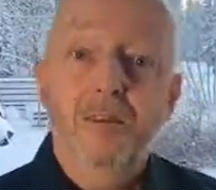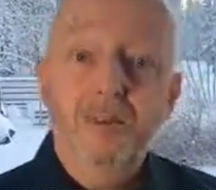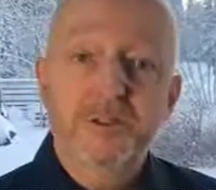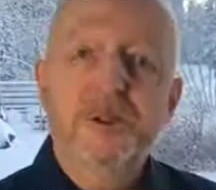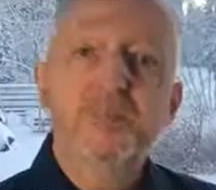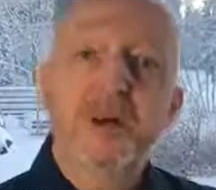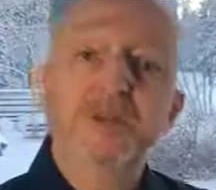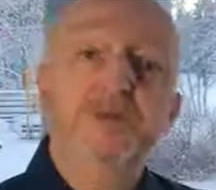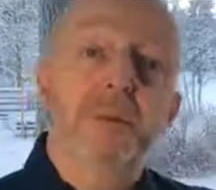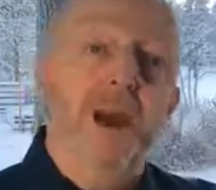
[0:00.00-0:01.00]
so
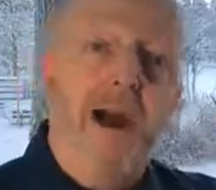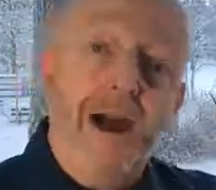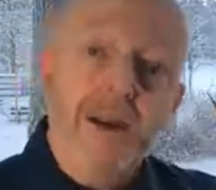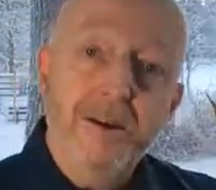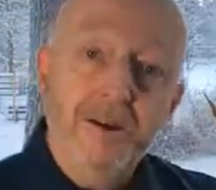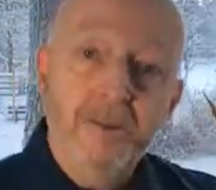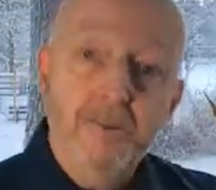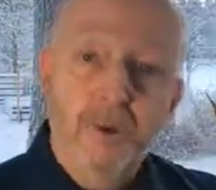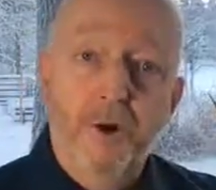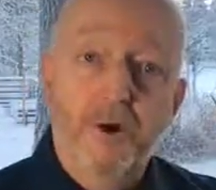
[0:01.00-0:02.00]
much higher
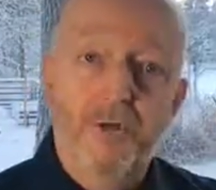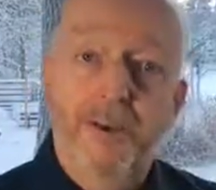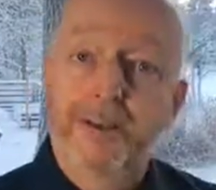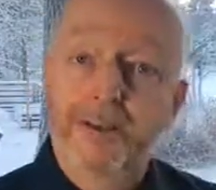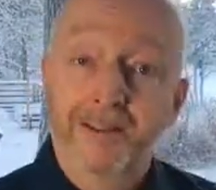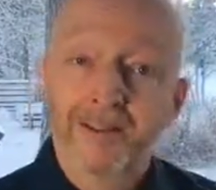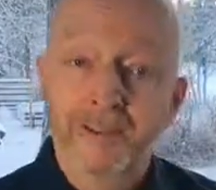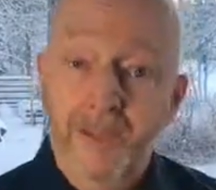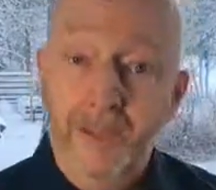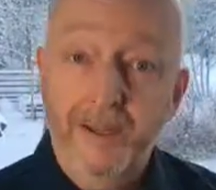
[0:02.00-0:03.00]
tomorrow than it is
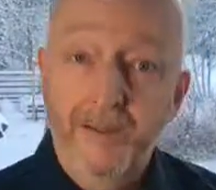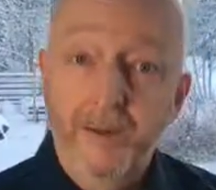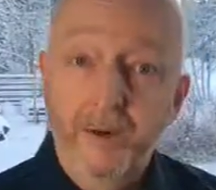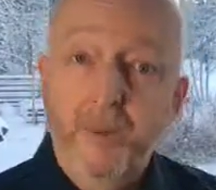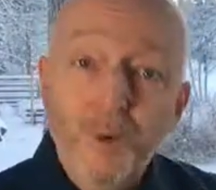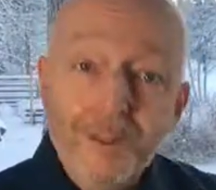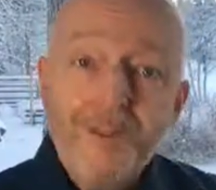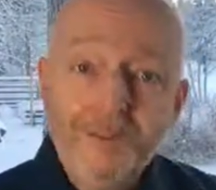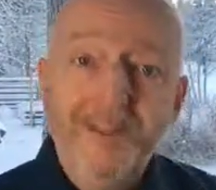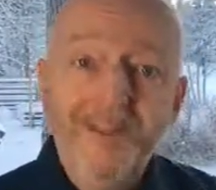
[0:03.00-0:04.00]
today,
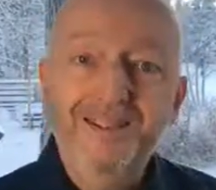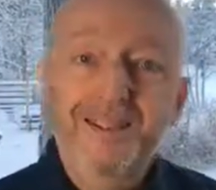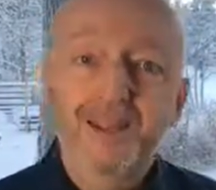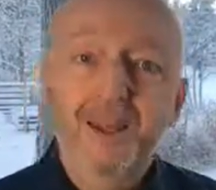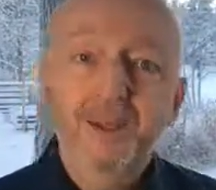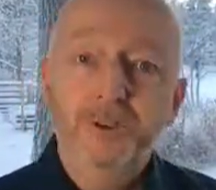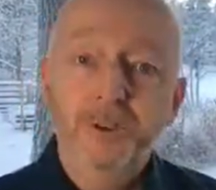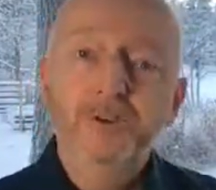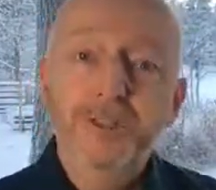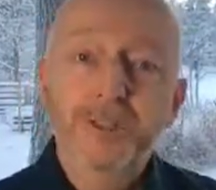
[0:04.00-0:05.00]
which means that
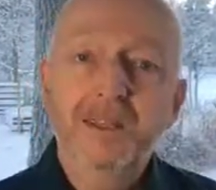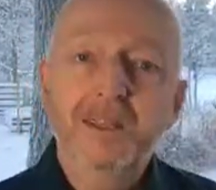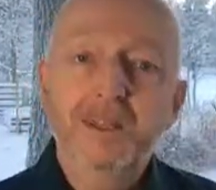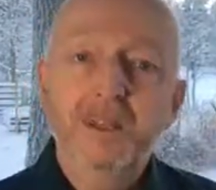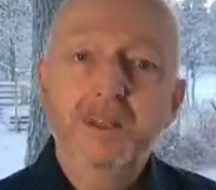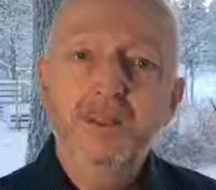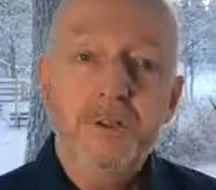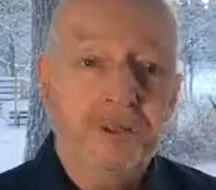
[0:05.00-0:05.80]
you need to